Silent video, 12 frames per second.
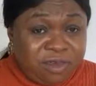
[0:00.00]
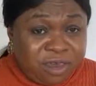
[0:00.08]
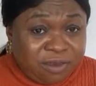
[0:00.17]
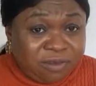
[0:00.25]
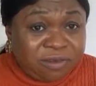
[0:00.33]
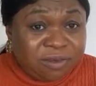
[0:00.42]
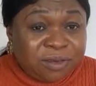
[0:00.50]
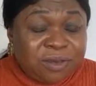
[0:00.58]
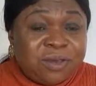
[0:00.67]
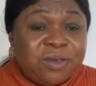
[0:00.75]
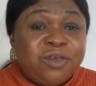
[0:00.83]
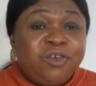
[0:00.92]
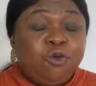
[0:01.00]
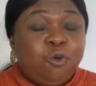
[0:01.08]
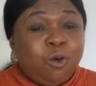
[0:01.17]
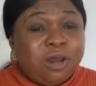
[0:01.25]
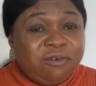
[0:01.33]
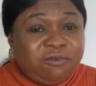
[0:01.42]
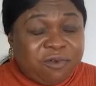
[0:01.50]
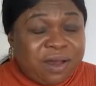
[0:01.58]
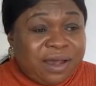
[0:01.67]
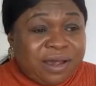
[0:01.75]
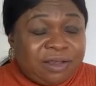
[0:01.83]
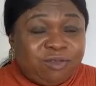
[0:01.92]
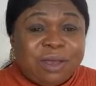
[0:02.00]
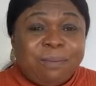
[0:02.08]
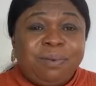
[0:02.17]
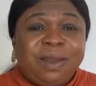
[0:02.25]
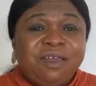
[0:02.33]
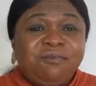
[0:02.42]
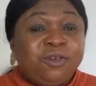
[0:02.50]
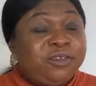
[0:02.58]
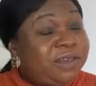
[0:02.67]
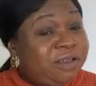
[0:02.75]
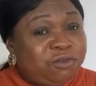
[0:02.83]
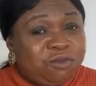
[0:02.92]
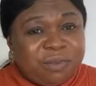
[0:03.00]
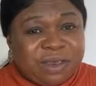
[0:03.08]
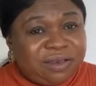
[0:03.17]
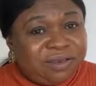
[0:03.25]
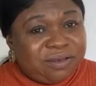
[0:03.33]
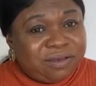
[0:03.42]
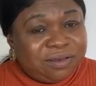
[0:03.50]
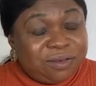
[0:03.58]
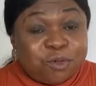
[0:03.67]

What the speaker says: years, you qualify to apply for settlement.